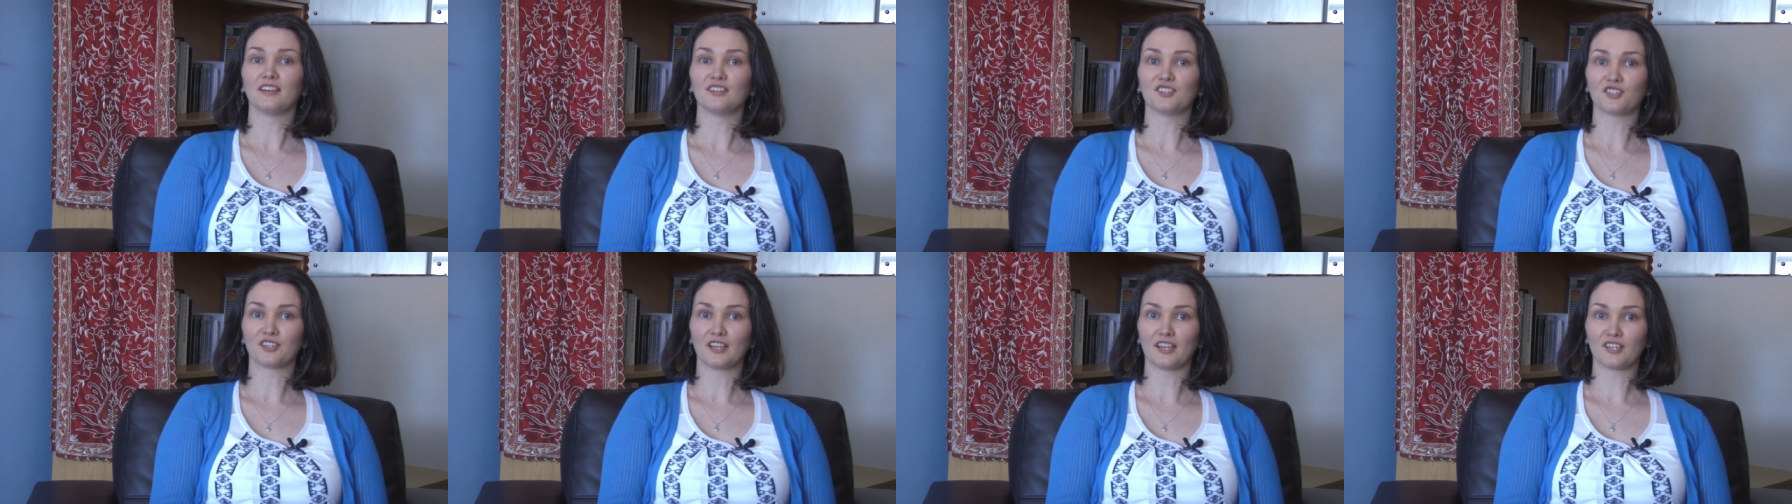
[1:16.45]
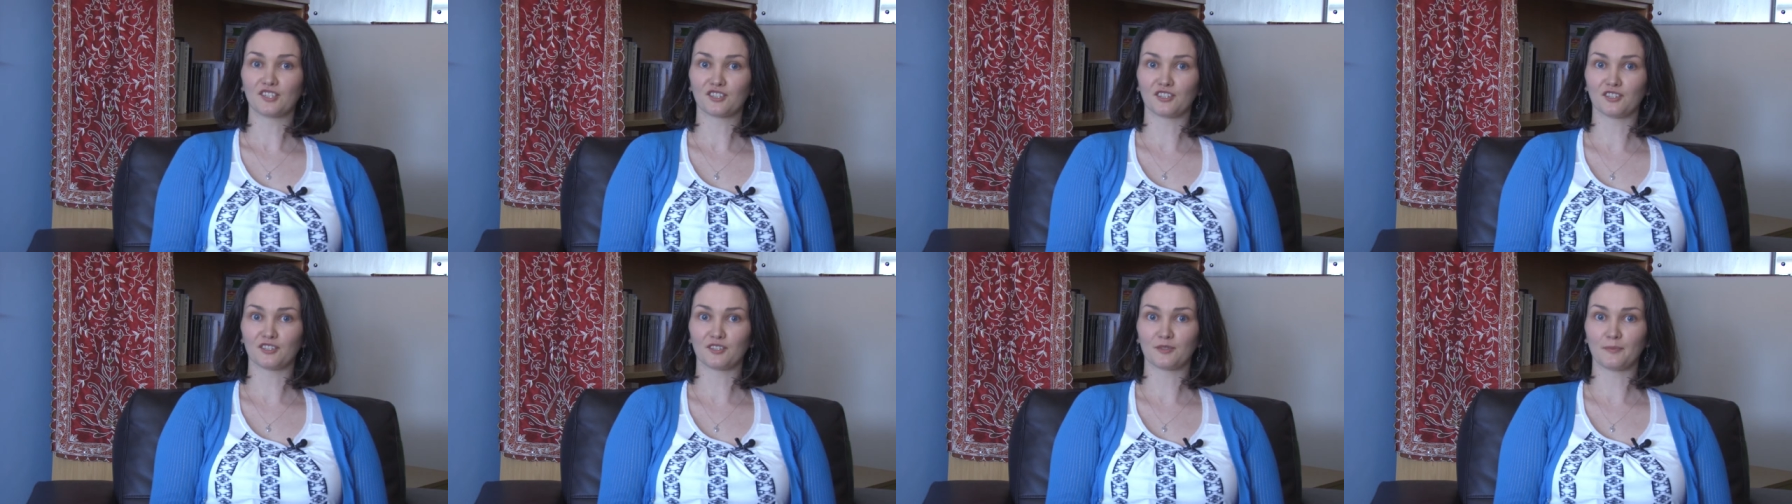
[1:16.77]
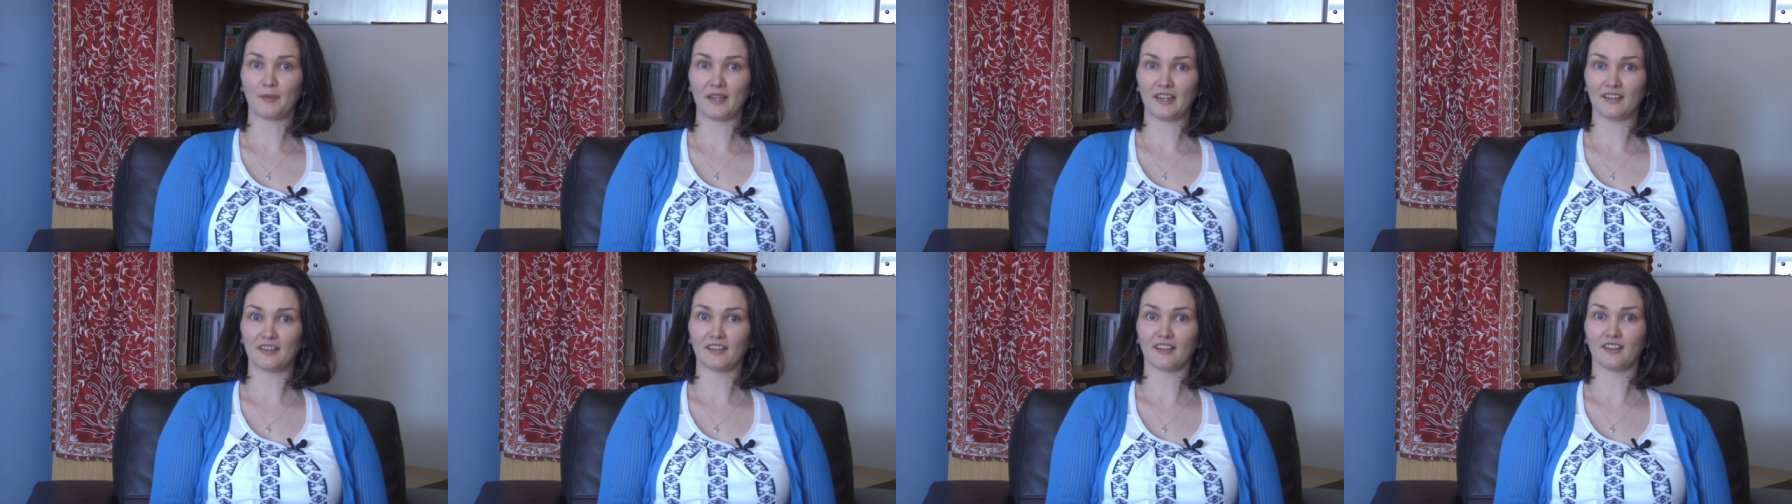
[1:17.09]
educational
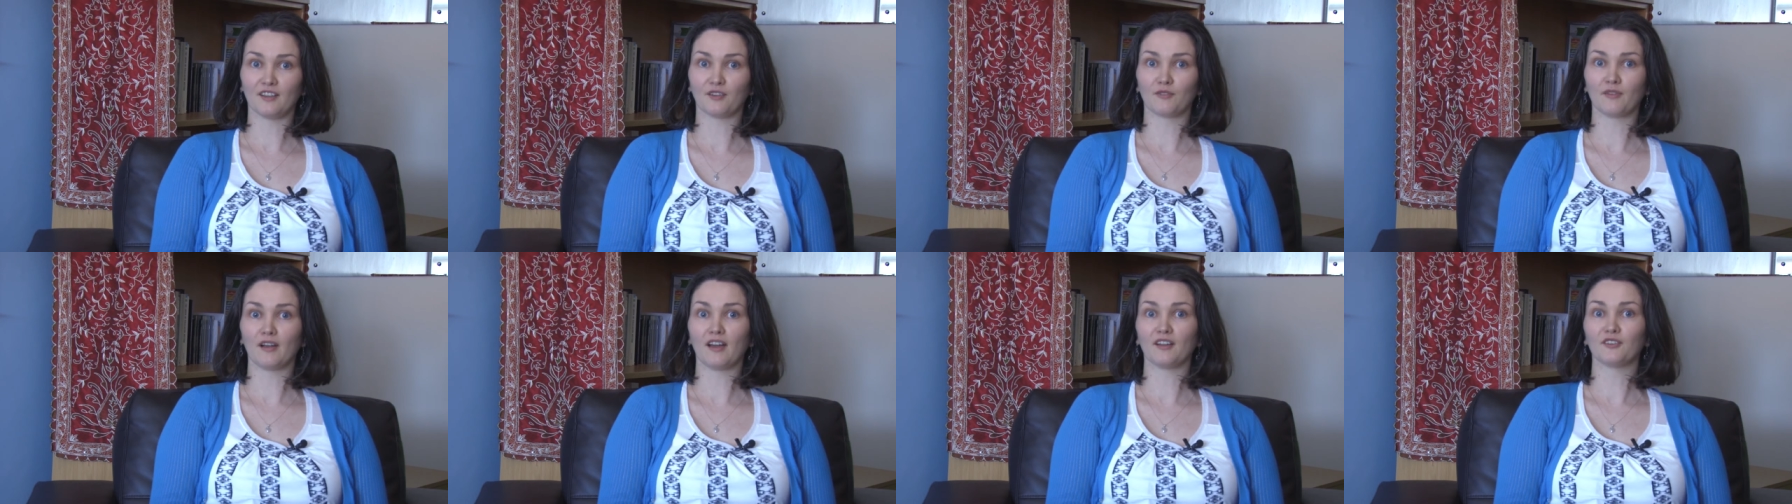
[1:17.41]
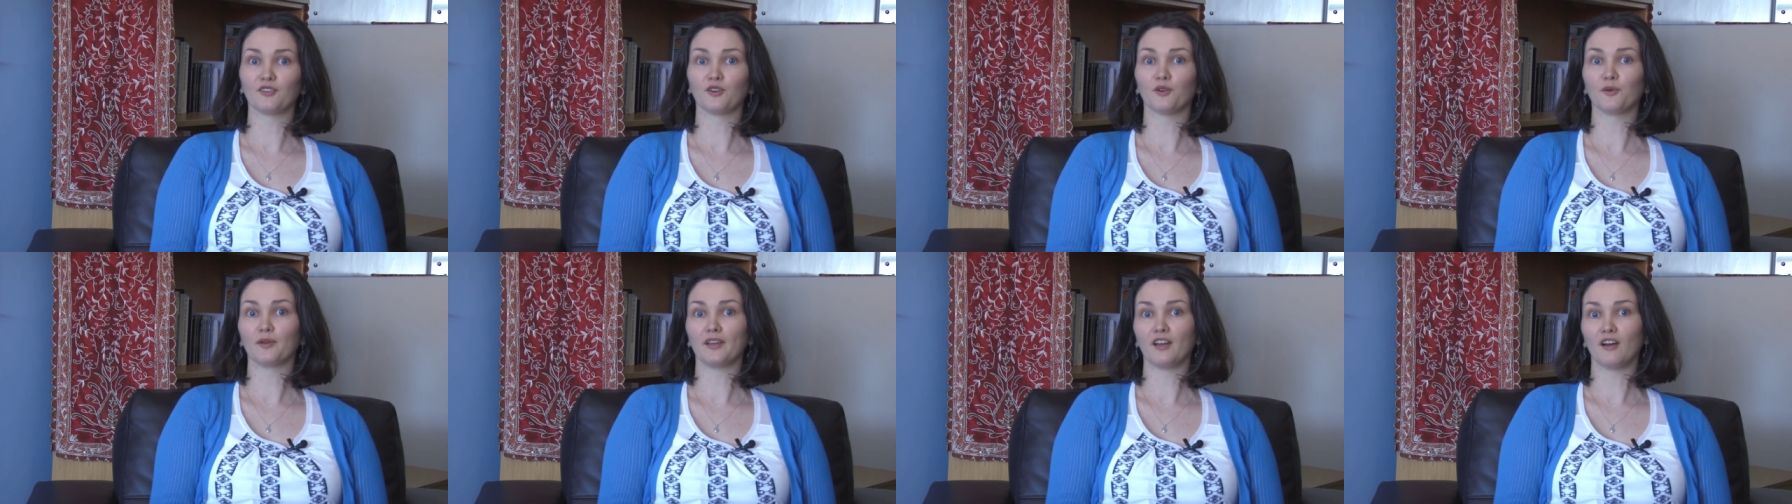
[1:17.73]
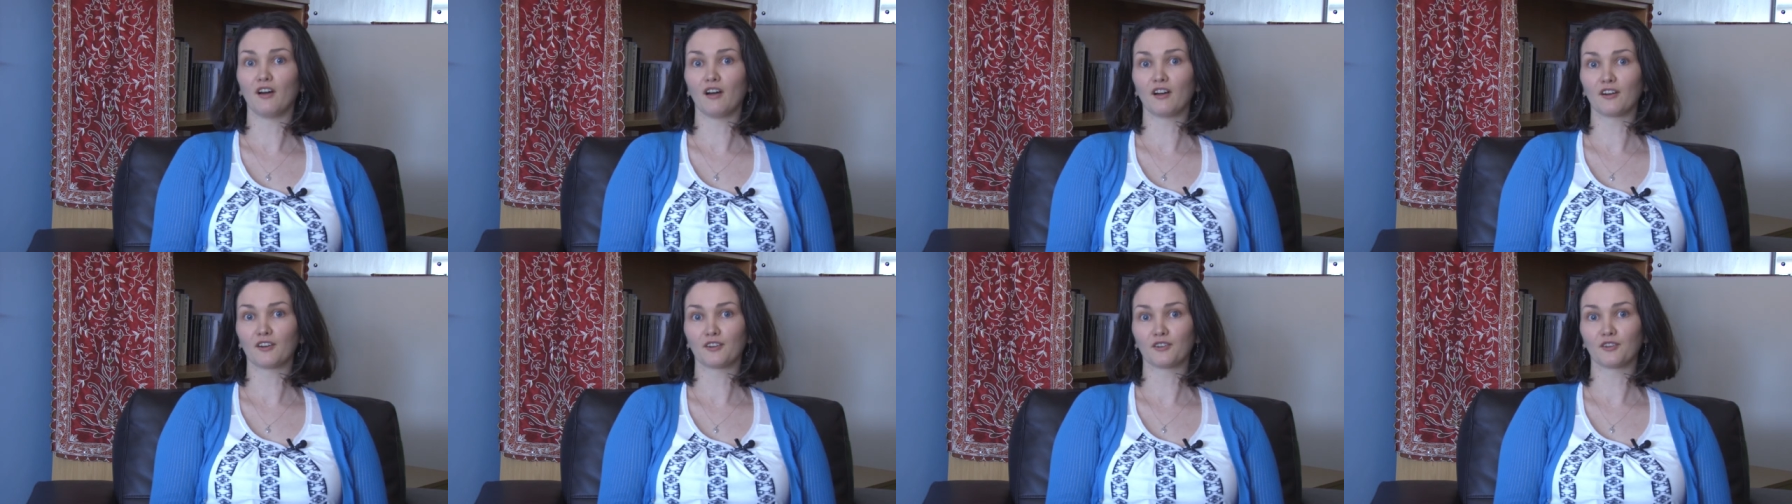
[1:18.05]
spending around
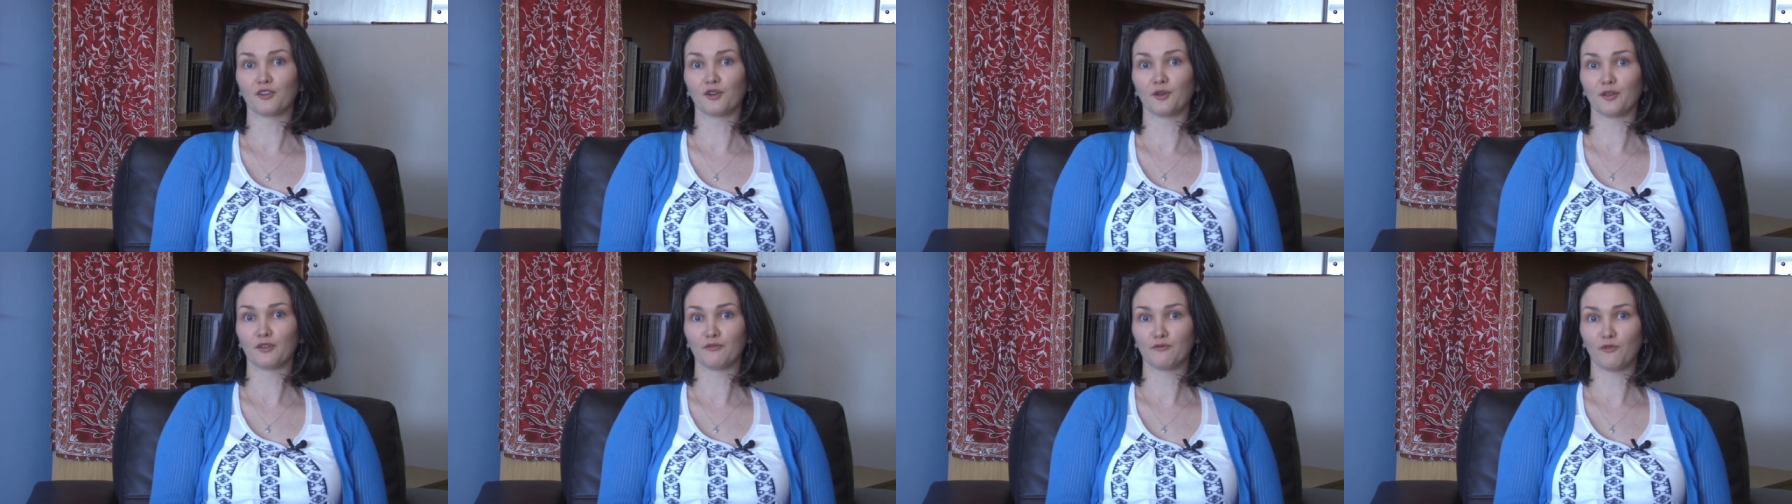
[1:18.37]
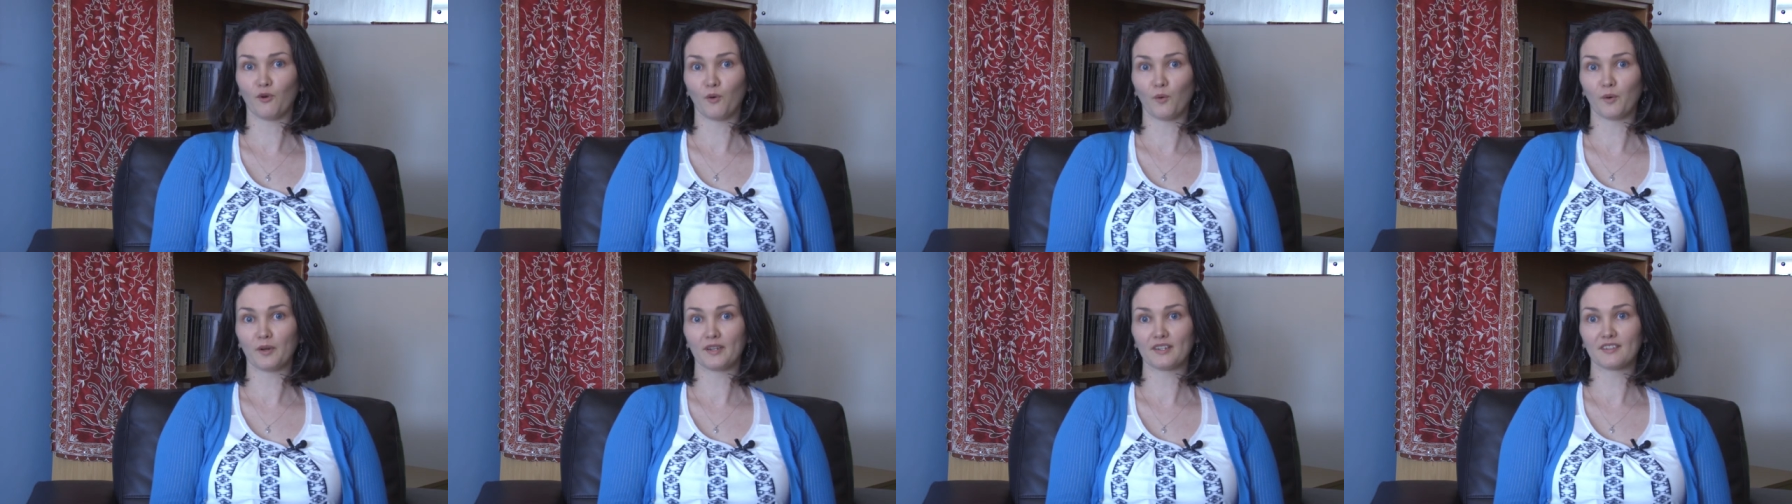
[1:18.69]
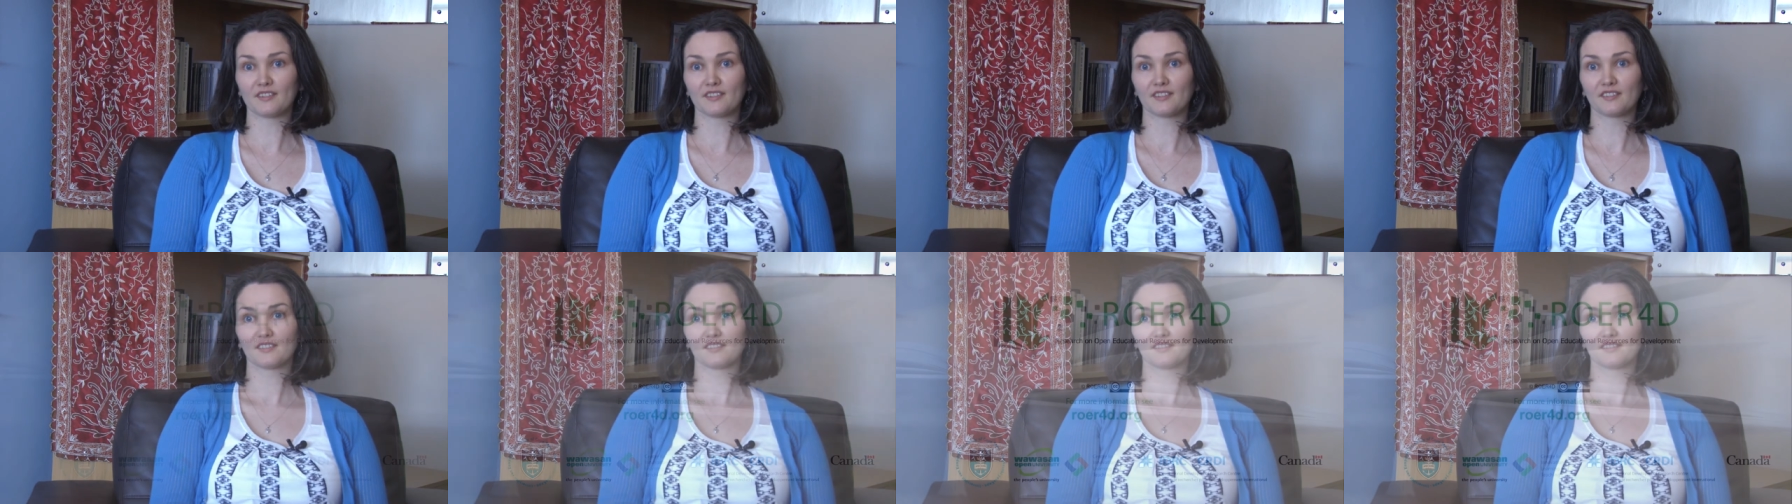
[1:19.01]
OER going forward.